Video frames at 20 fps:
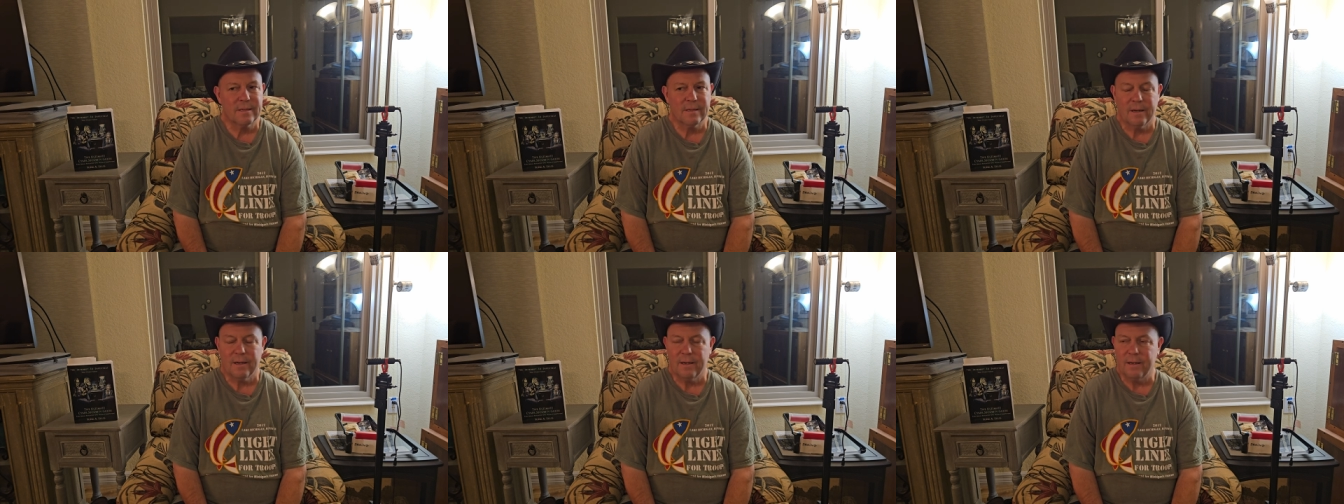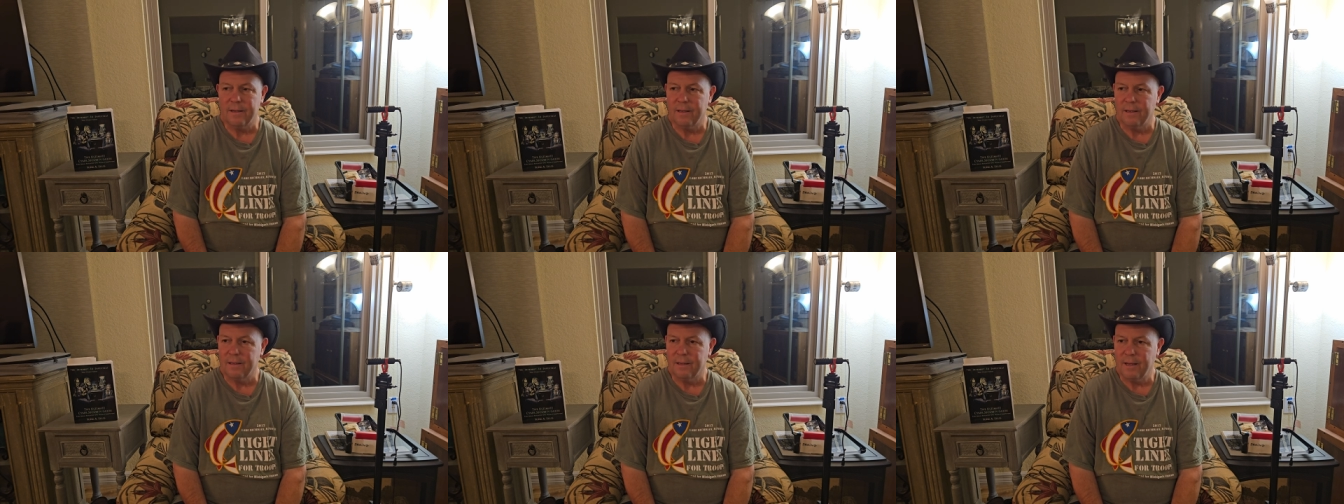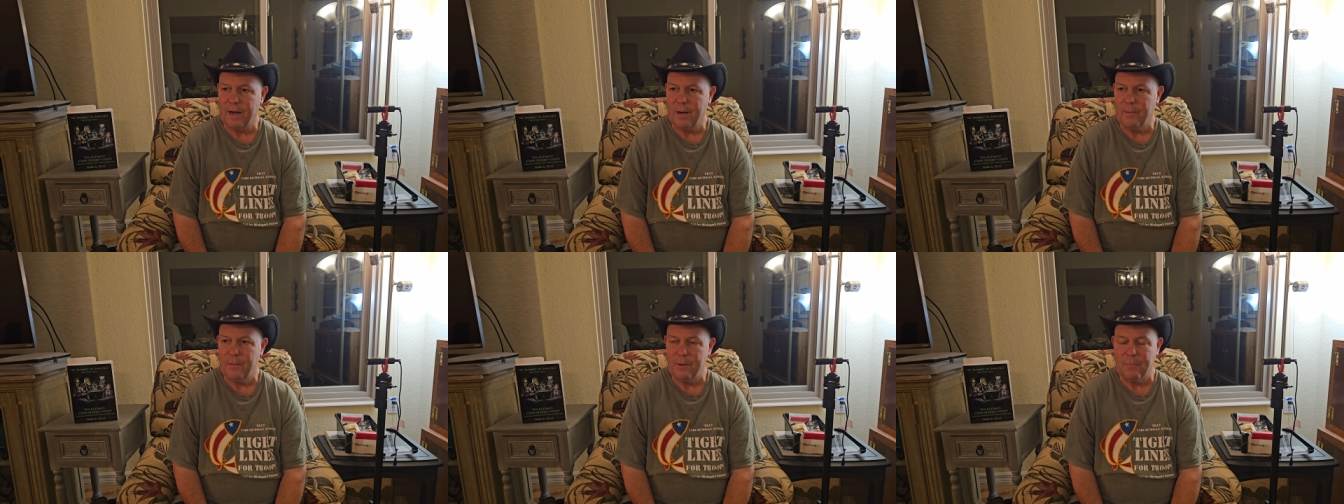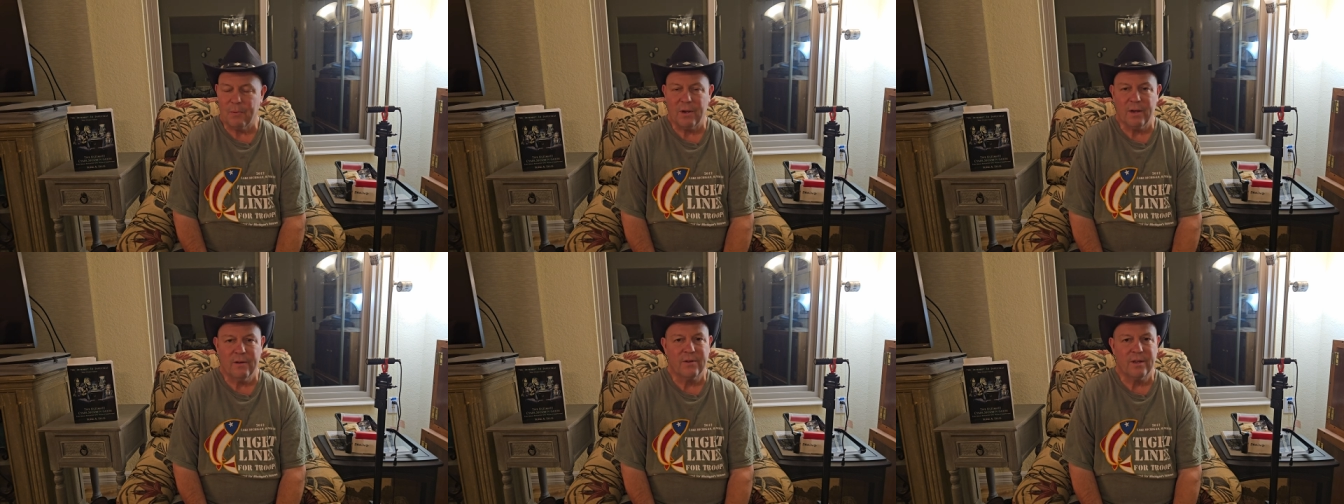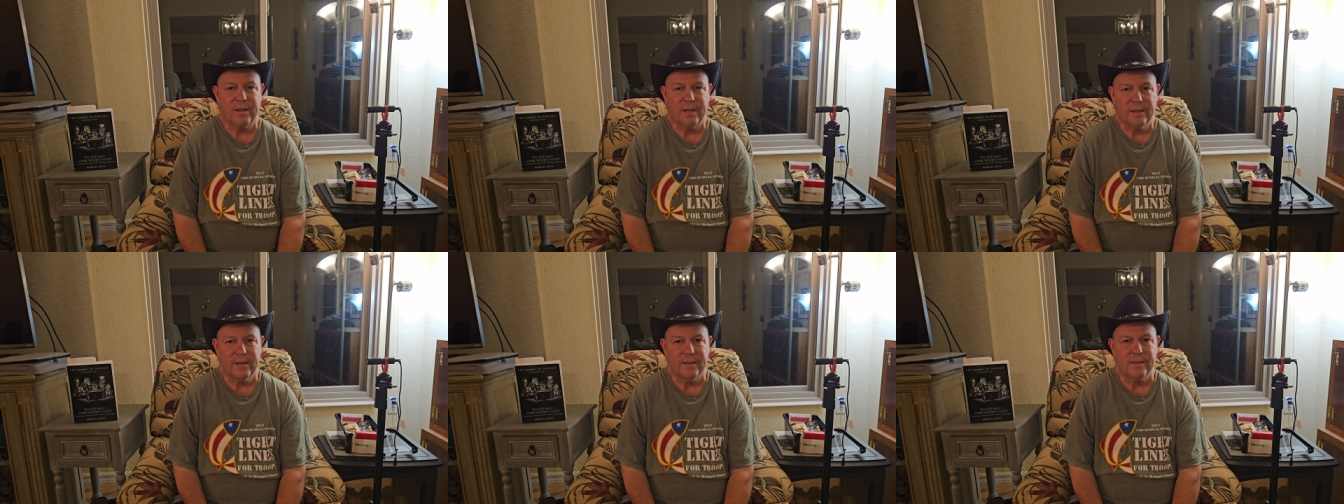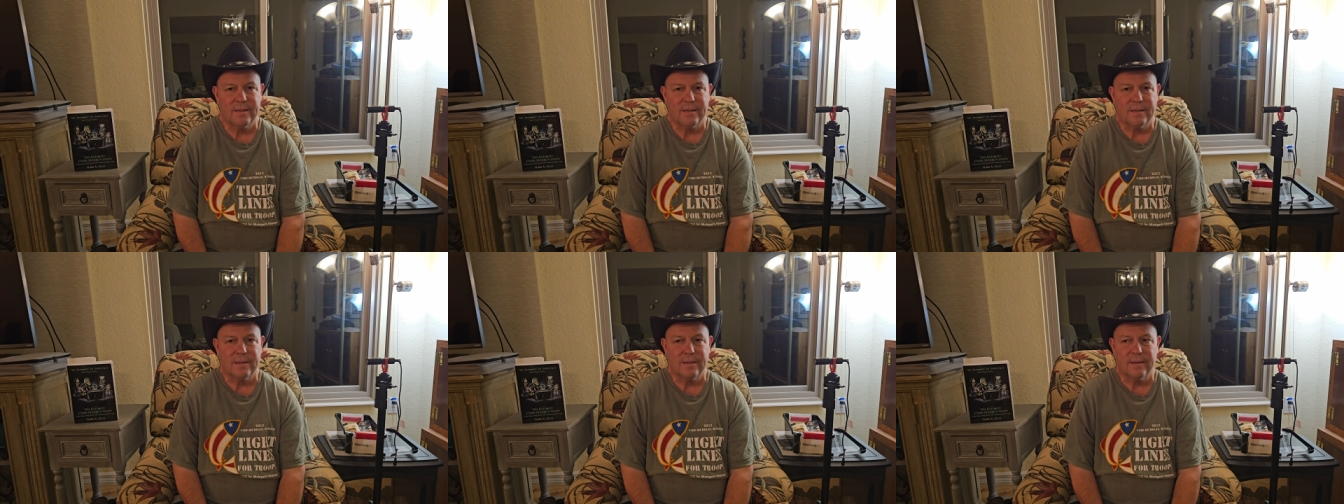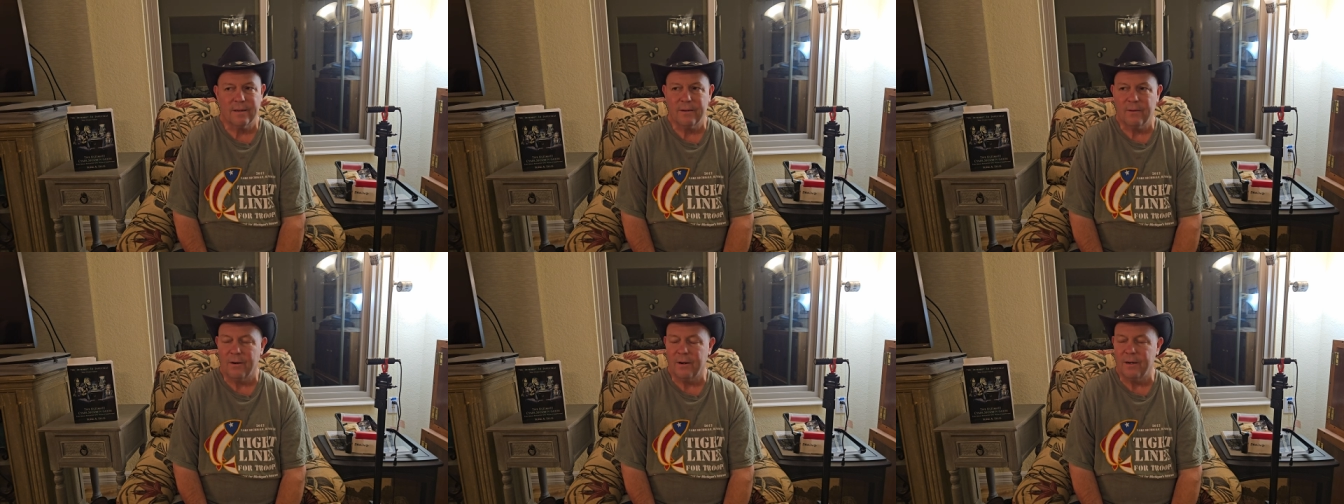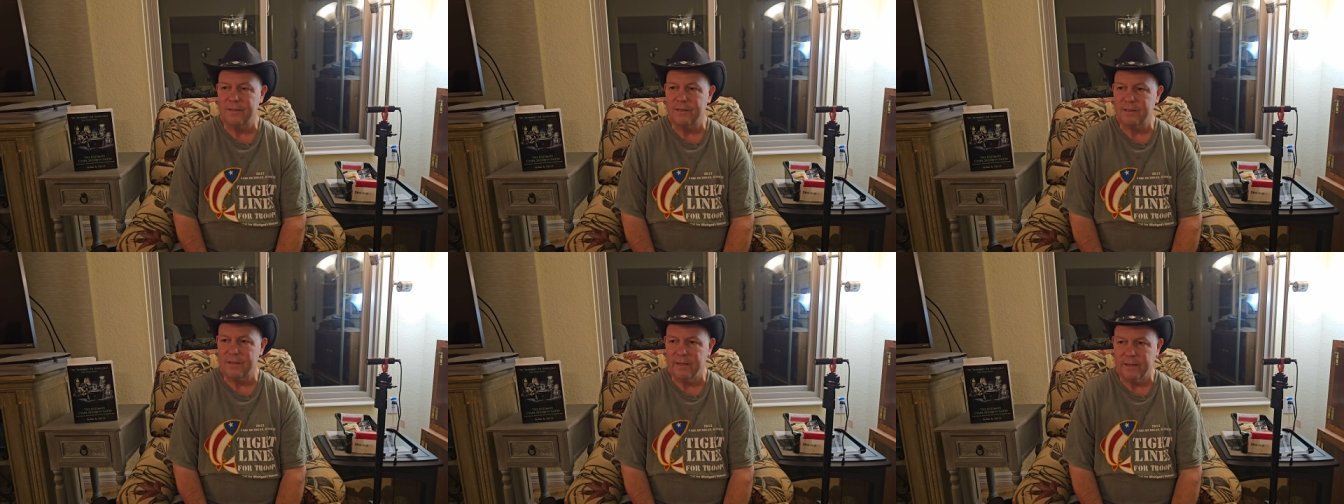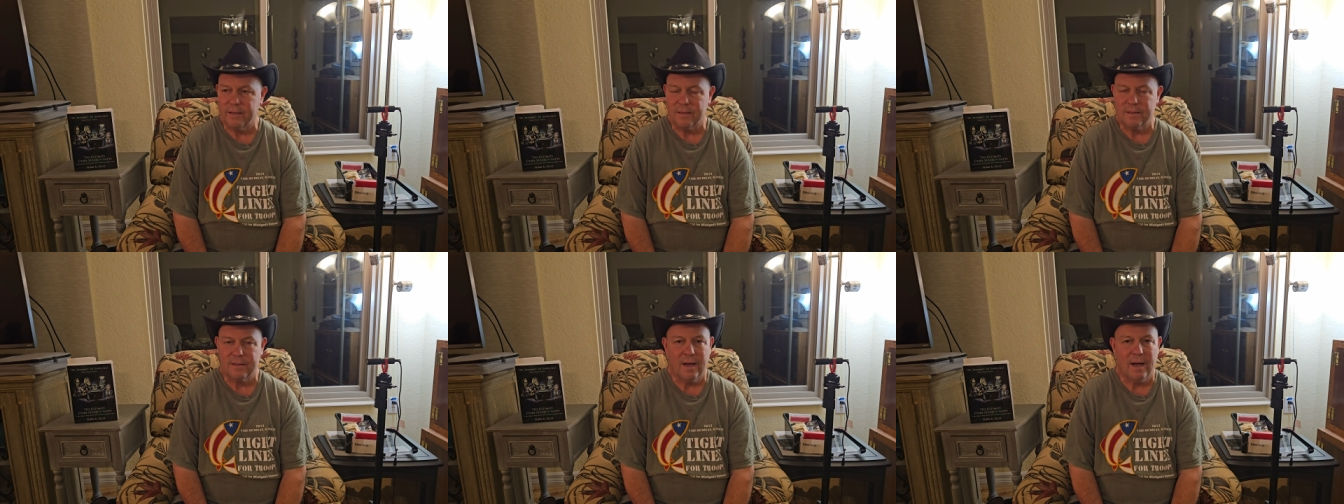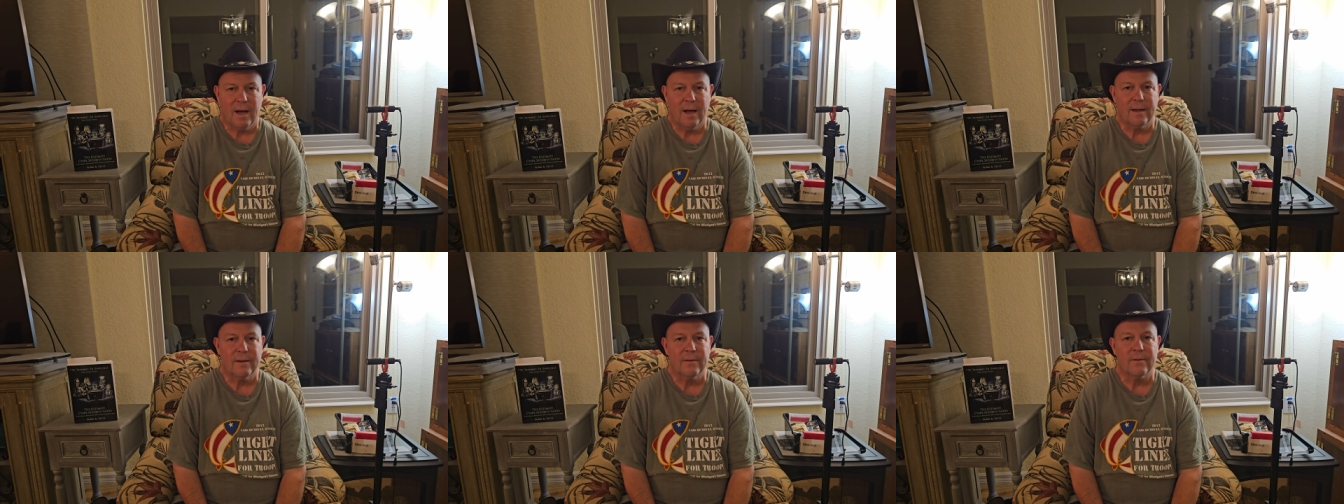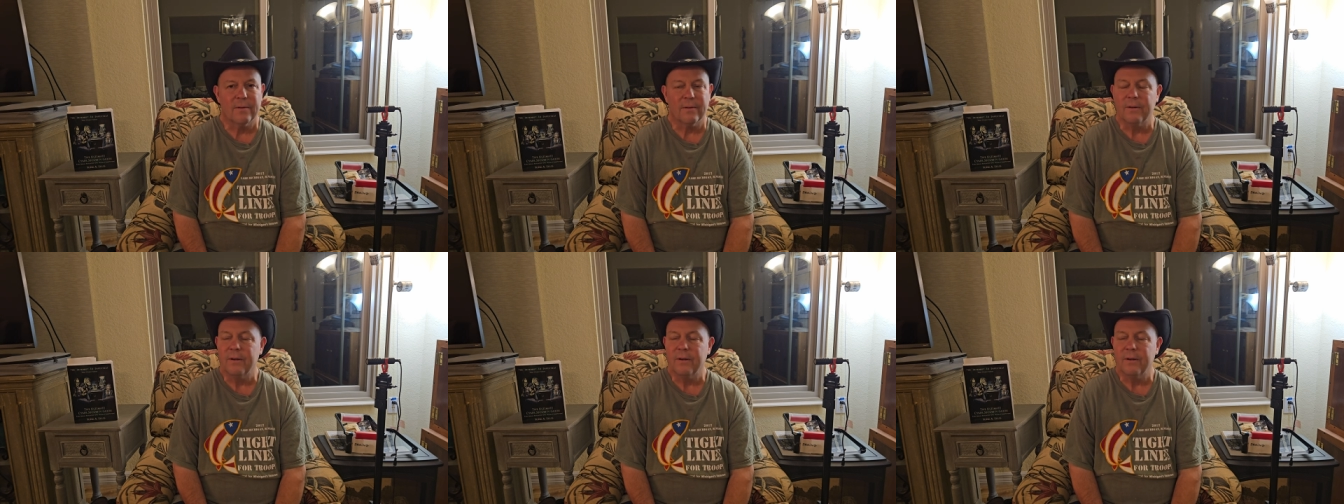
A lot of people have kids that are on TikTok